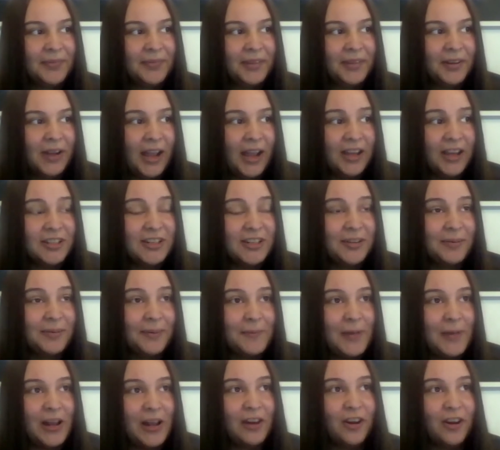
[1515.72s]
Actually,
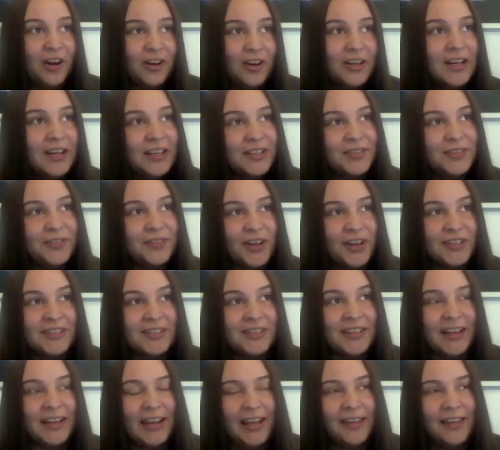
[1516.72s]
my longest
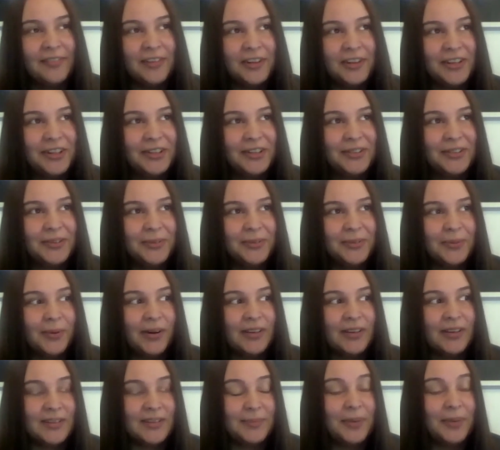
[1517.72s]
foster ever
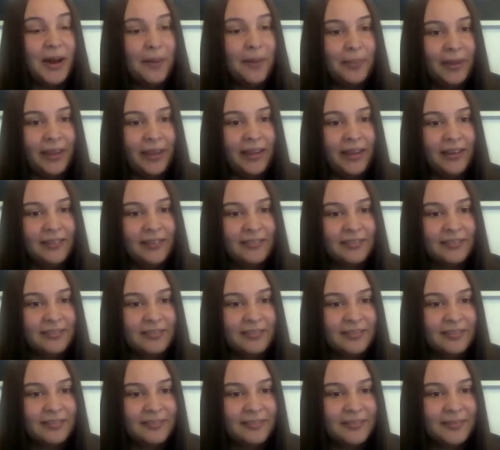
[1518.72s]
was a puppy,
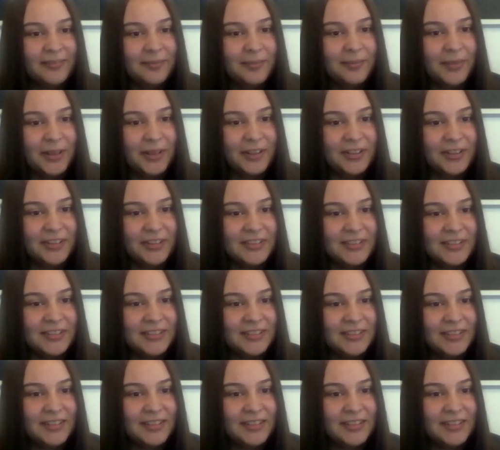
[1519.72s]
because